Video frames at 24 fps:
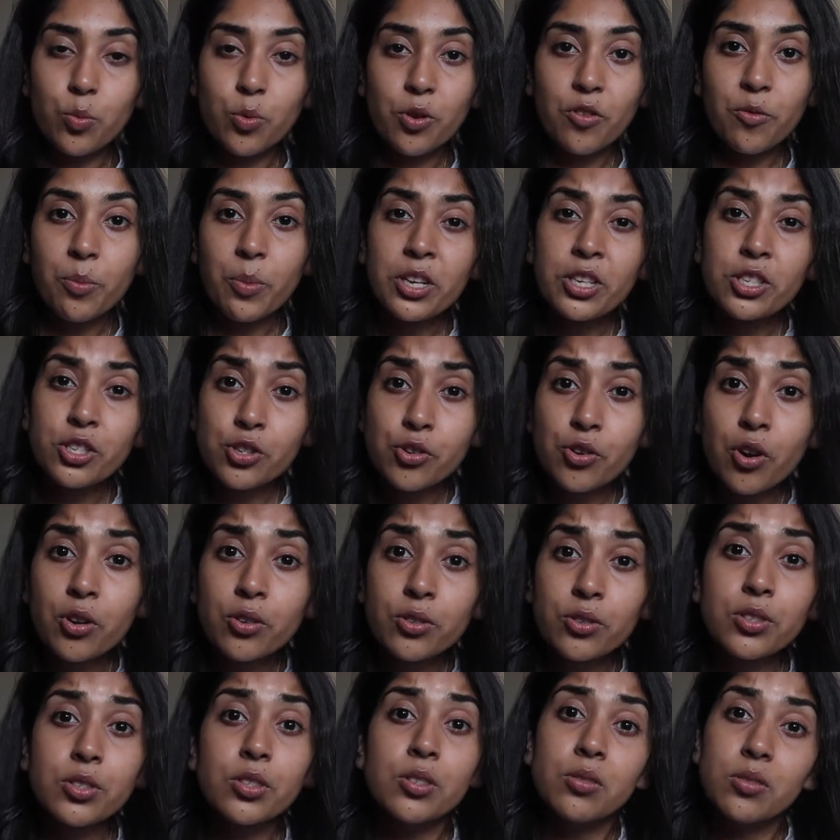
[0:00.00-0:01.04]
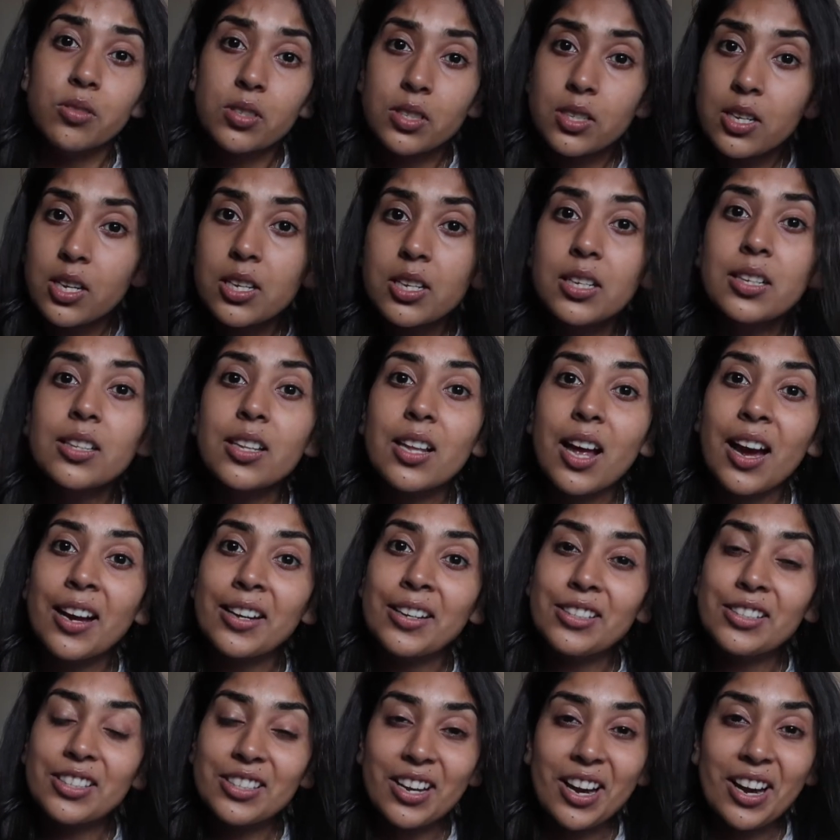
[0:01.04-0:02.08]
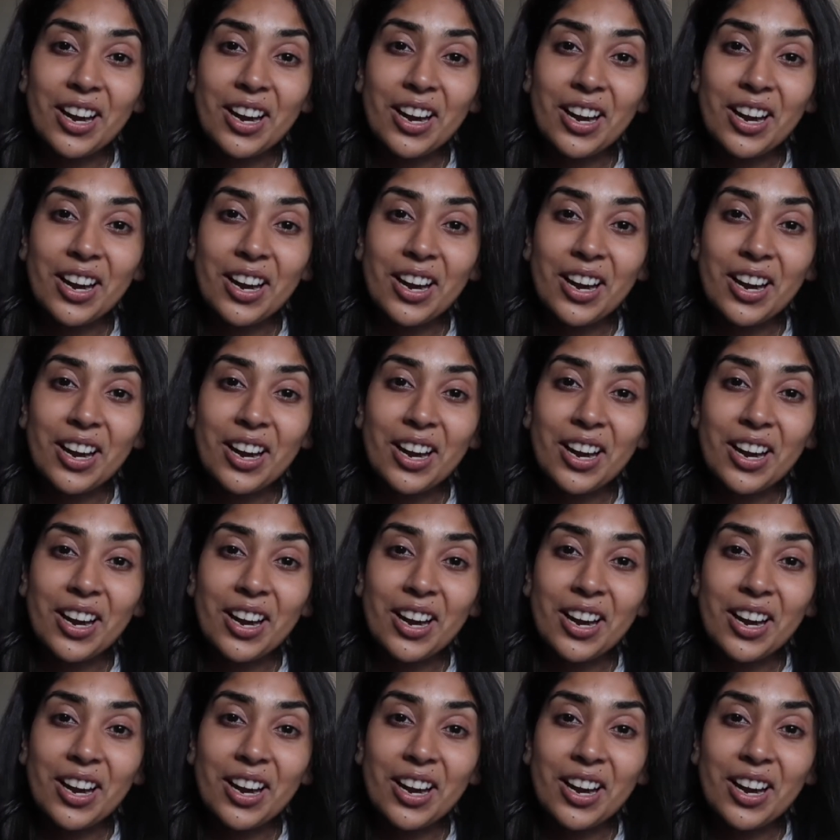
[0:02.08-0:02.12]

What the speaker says: one of my strong suits, learning lines.